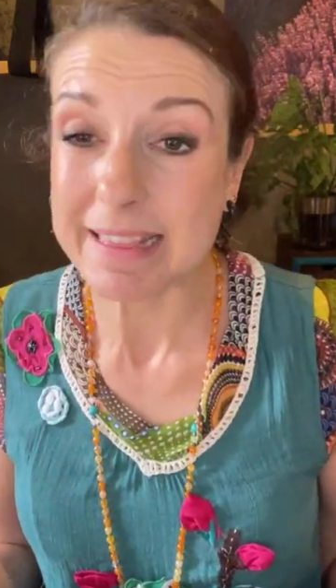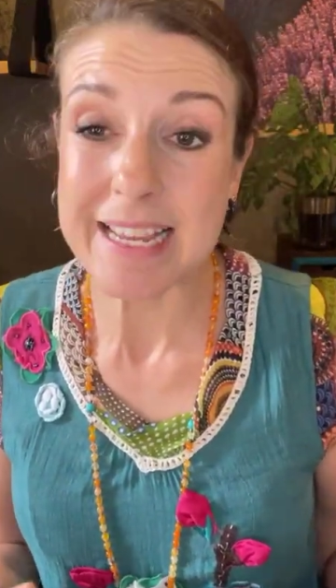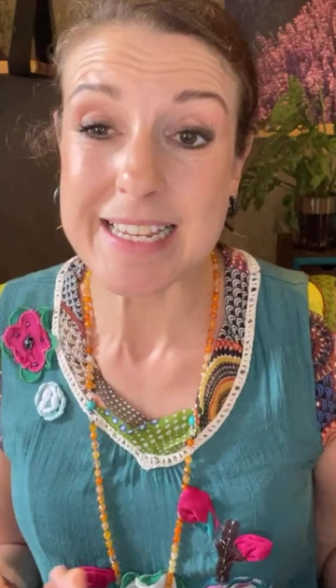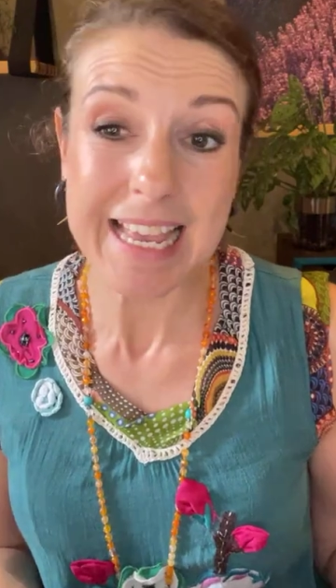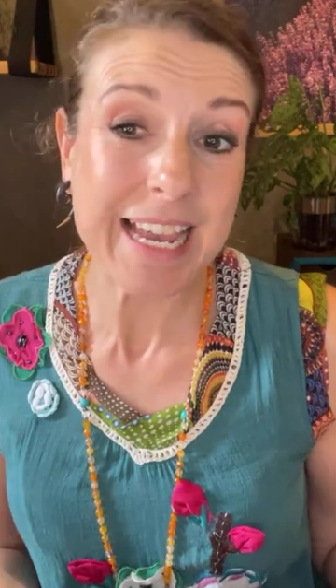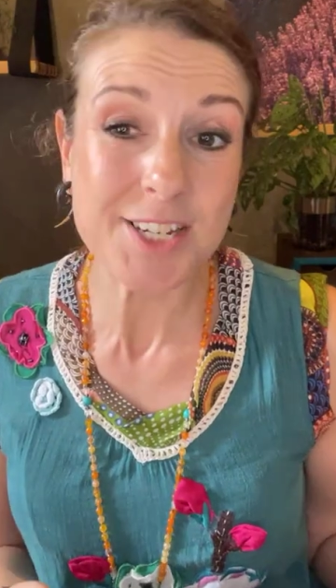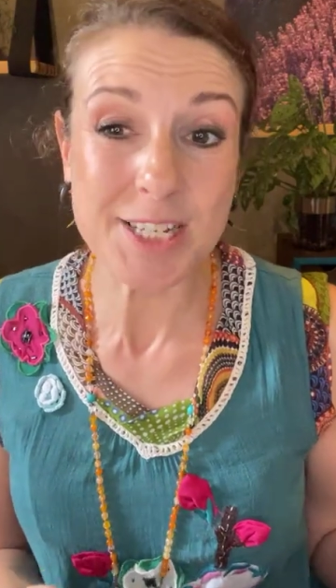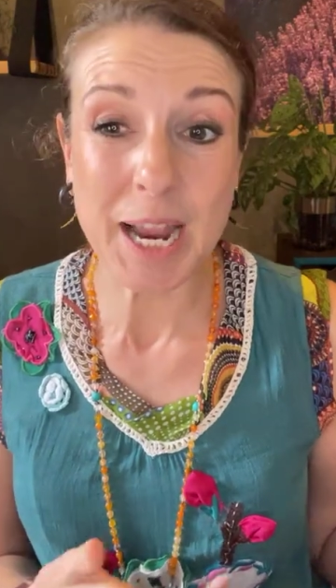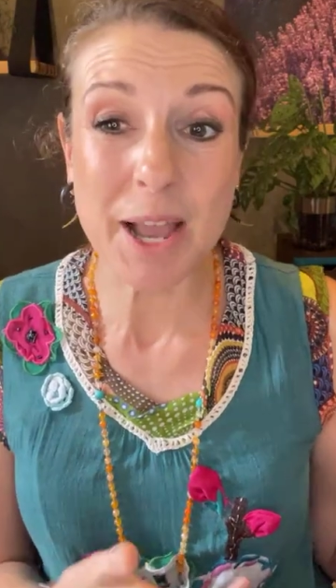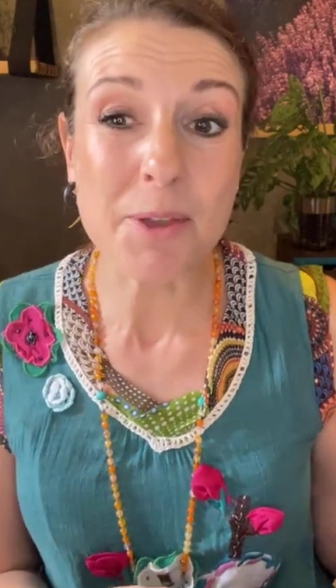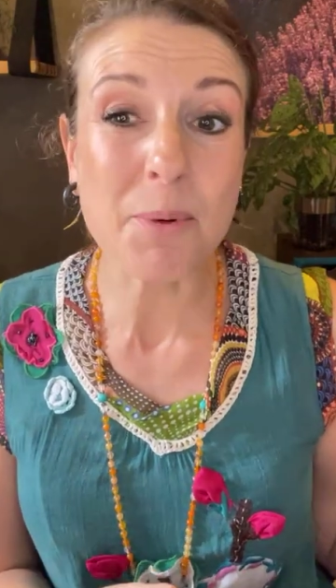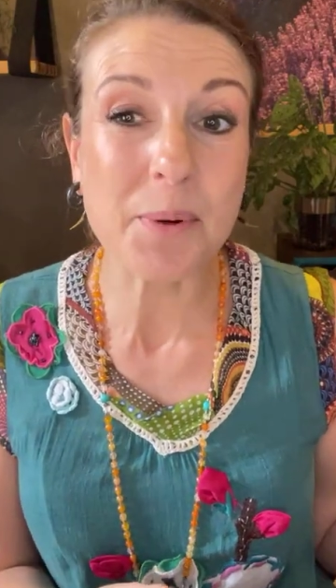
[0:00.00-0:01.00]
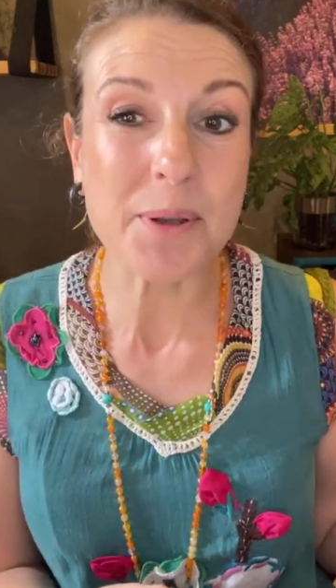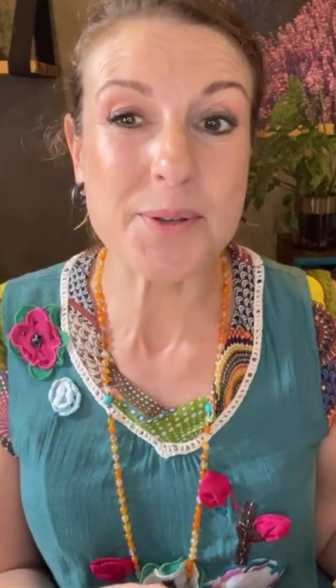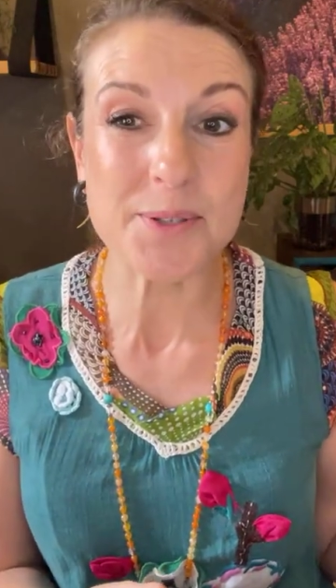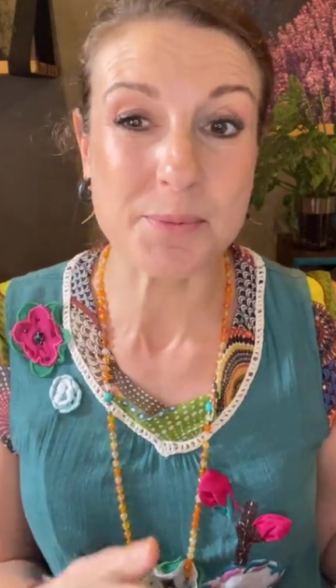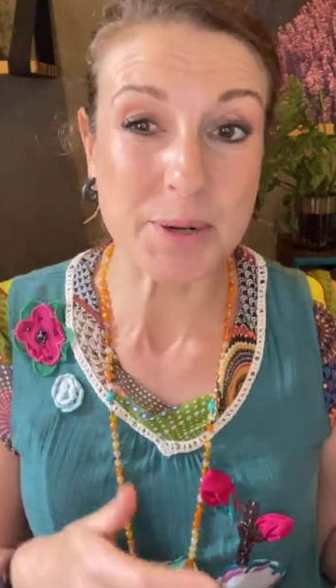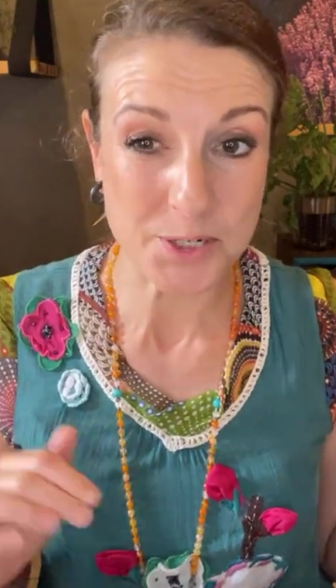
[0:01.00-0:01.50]
And there's actually other
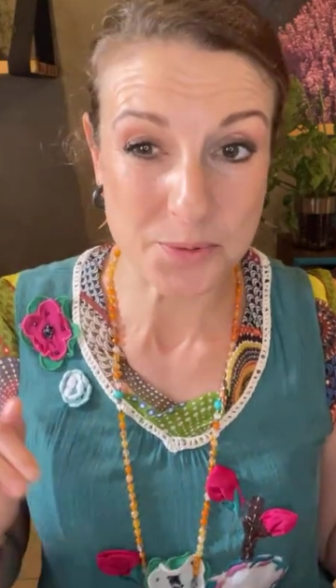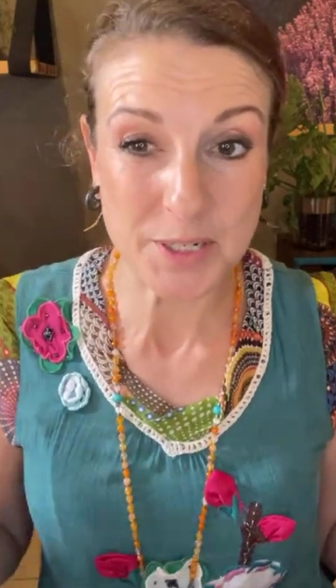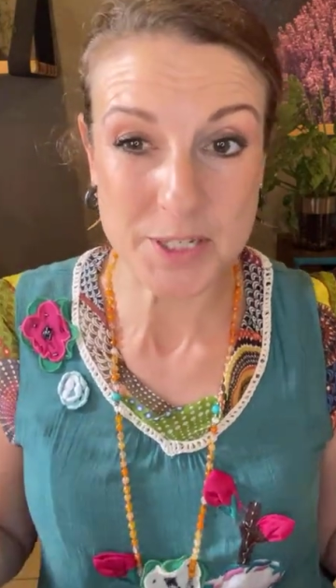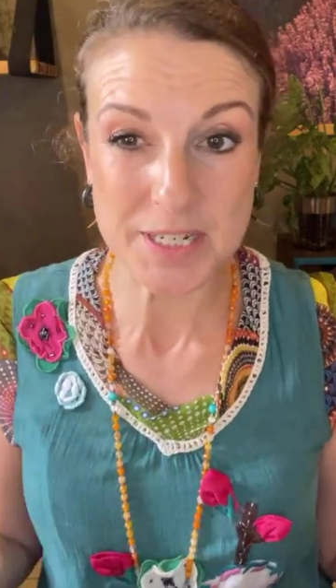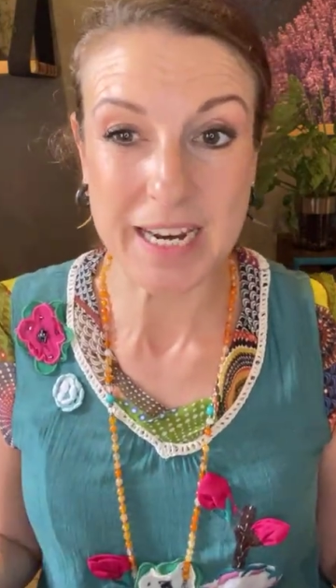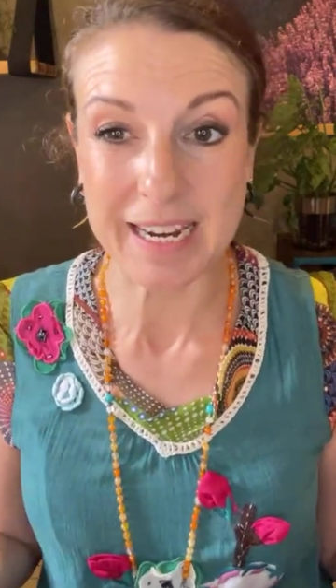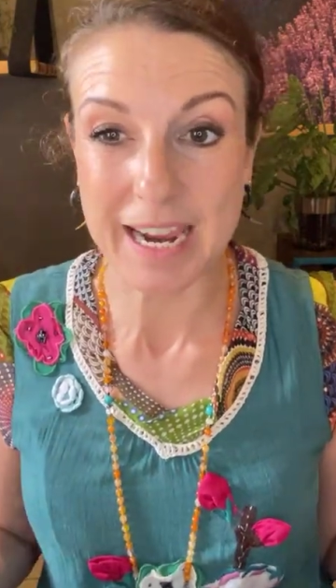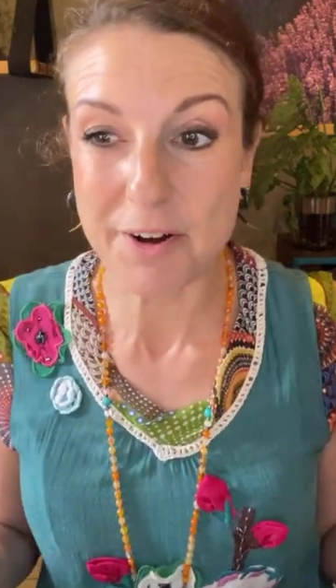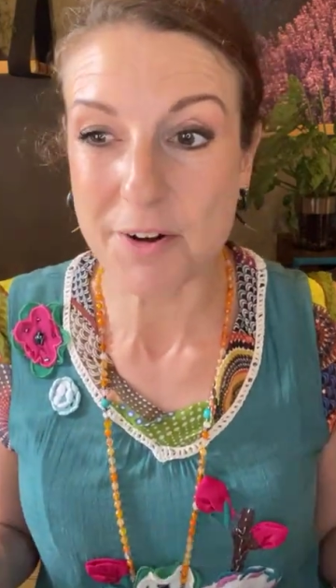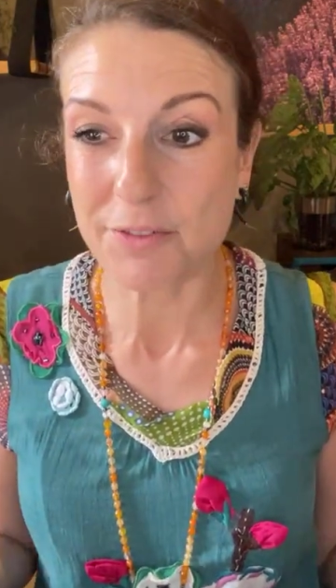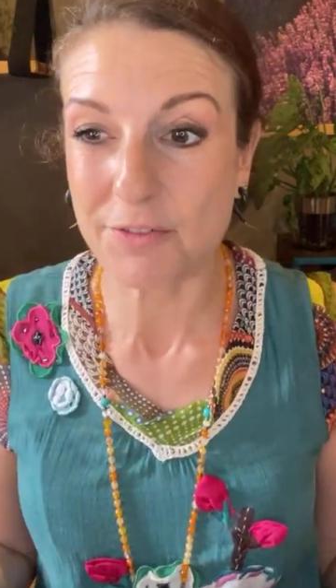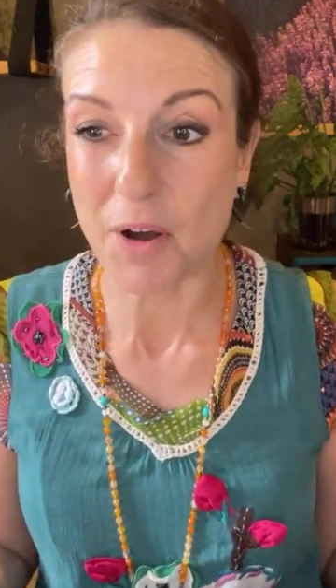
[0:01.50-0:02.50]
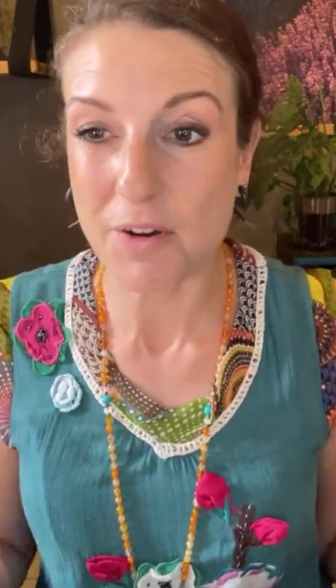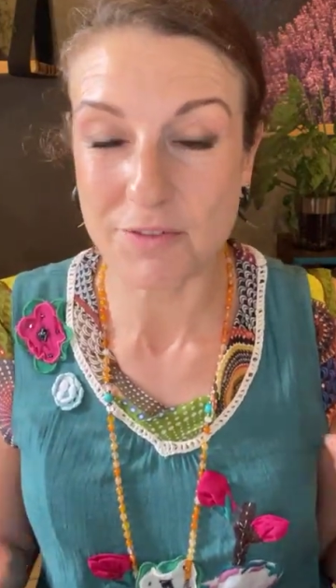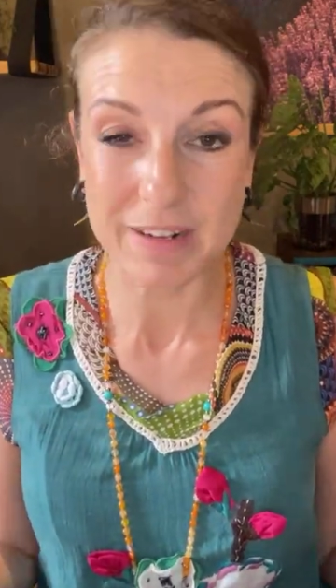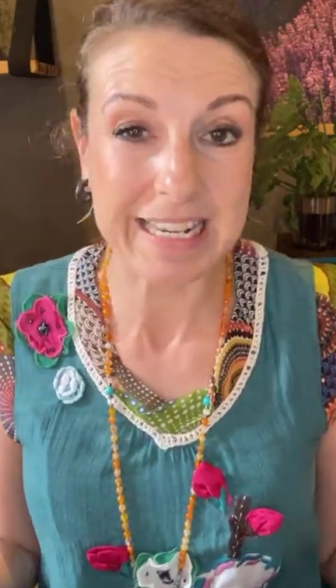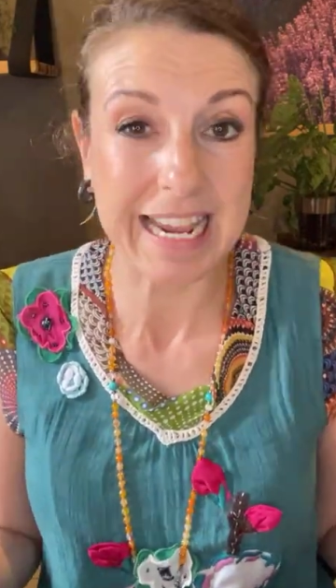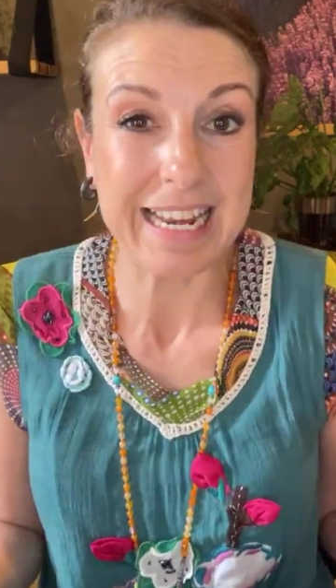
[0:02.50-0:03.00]
oils which take care
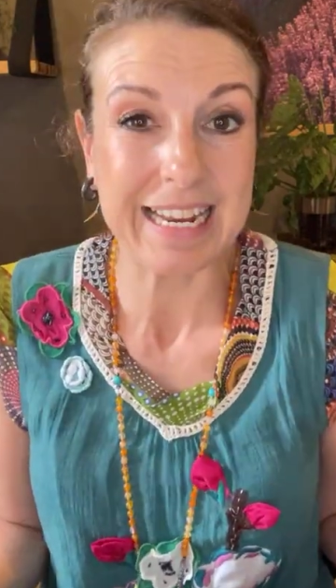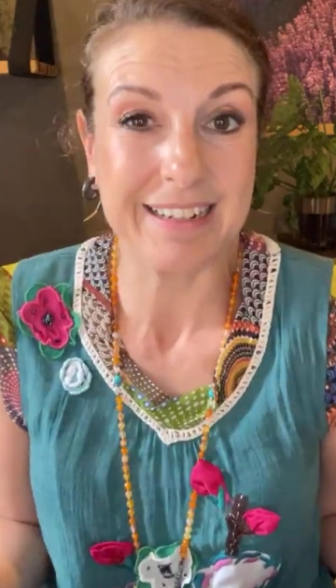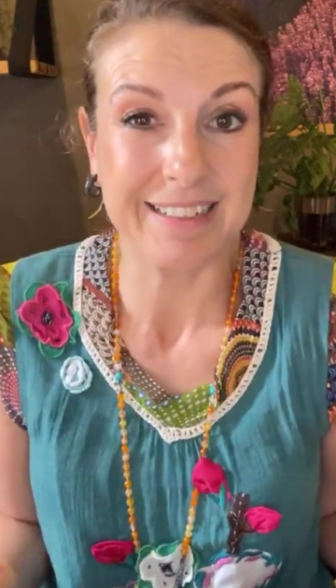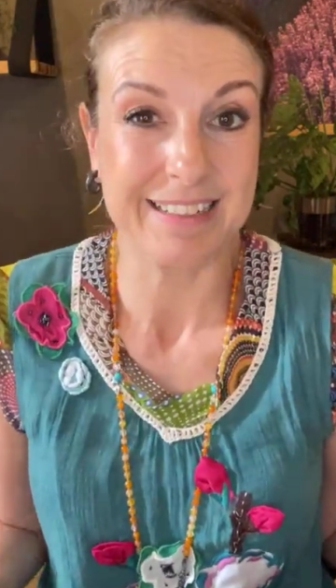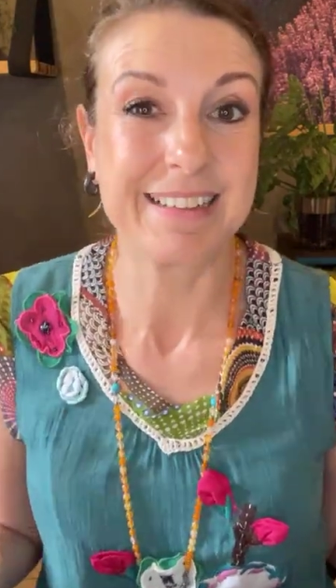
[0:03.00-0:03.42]
of getting